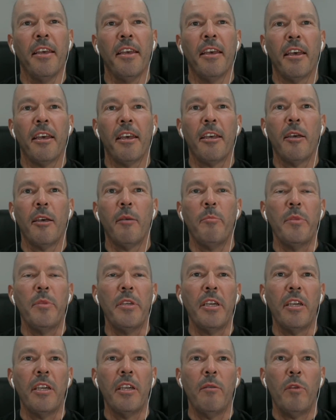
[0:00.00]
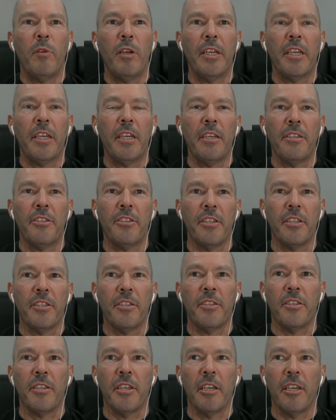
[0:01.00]
Yeah, well, I guess
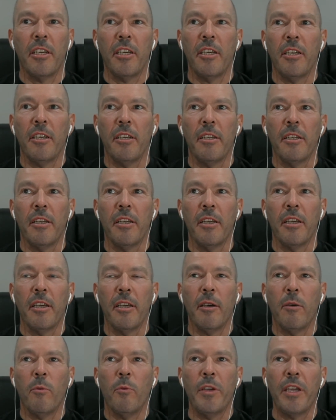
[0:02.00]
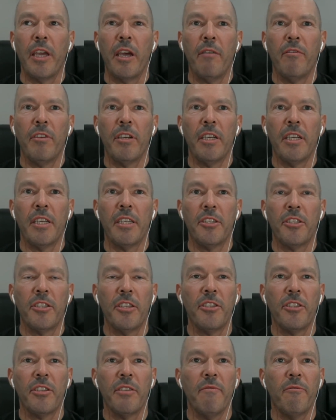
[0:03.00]
it's we have a
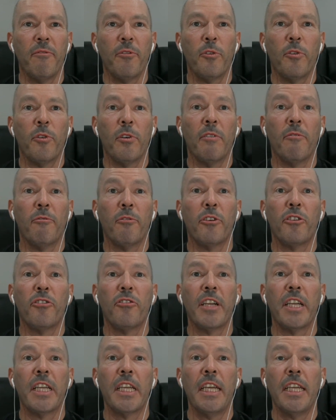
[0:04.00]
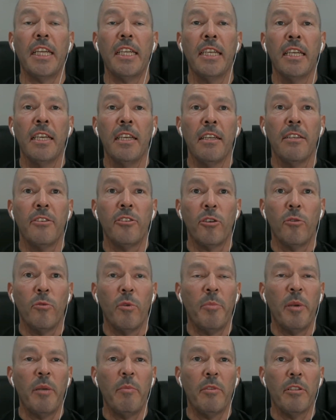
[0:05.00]
system for training. So
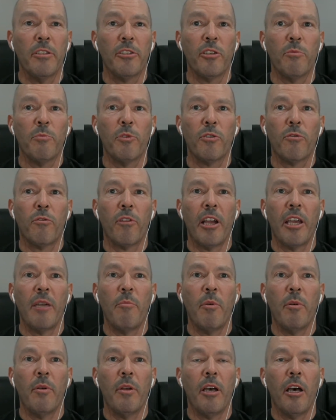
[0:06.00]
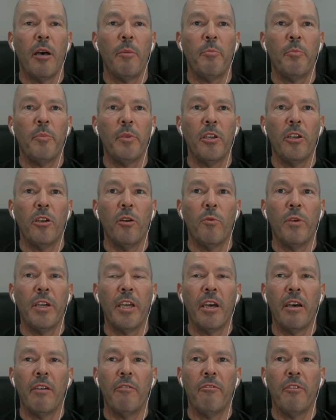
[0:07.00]
when people subscribe up, we
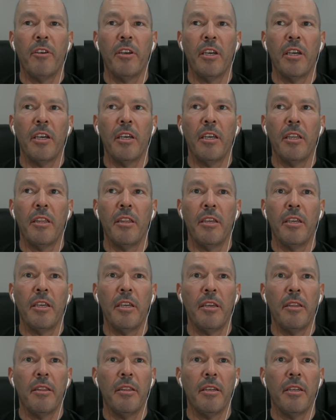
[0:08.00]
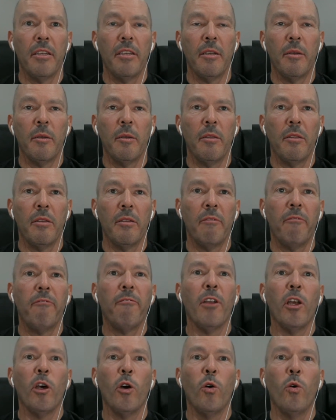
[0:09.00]
have the
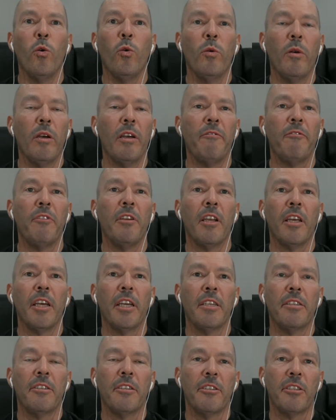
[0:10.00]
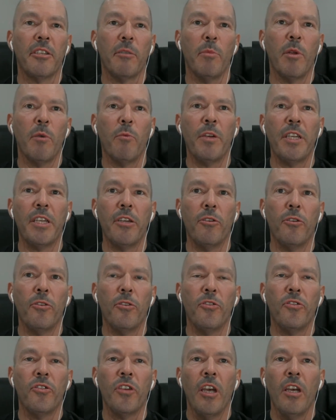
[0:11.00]
flow, if you like, system that we
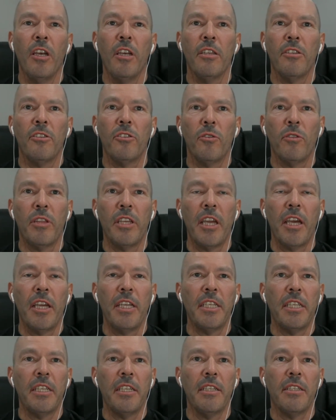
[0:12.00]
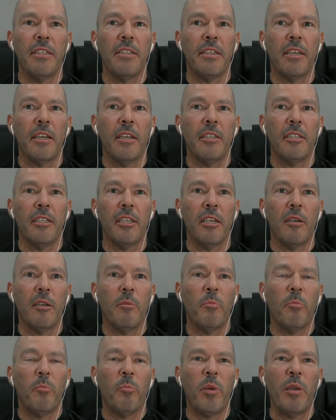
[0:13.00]
use. So the idea is that
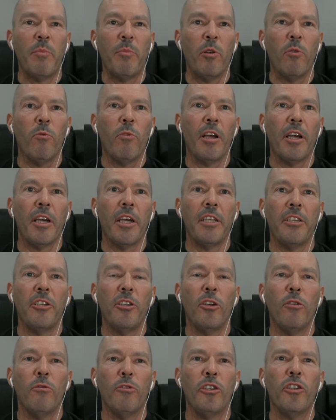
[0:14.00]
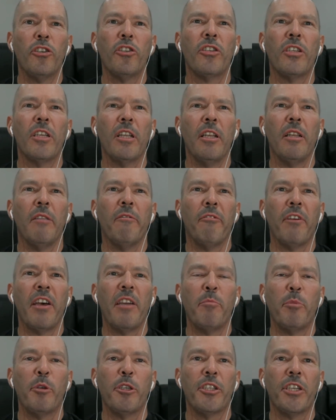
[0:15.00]
people ride, just a
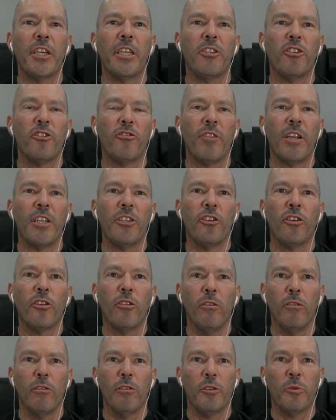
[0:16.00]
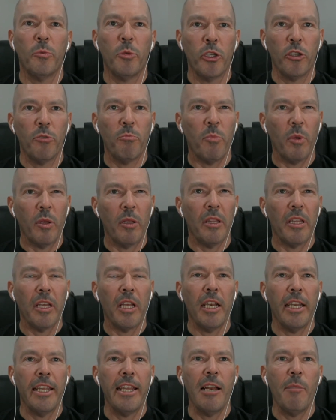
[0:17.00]
5% stretch goals, just
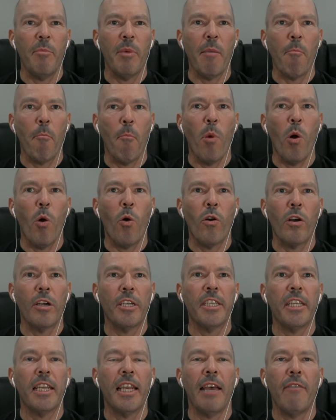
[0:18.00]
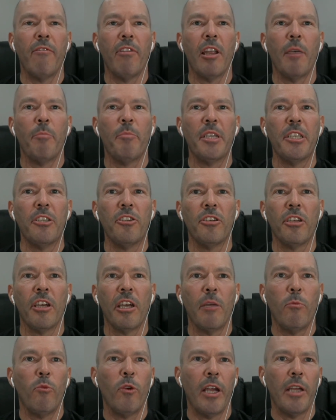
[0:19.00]
a little bit more to level up each
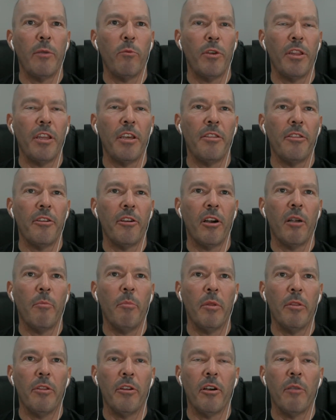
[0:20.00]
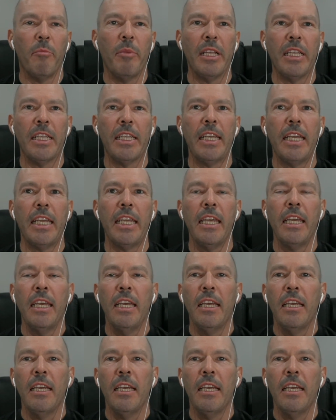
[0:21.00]
time, ride within their ability.